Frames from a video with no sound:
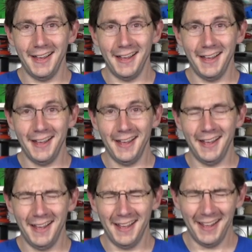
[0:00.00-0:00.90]

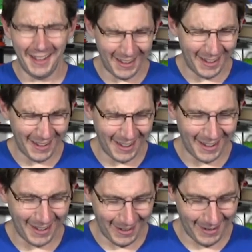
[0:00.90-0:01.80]

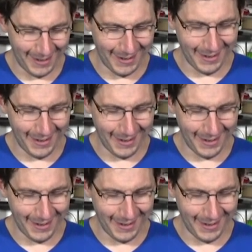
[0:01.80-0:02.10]
Nobody speaks.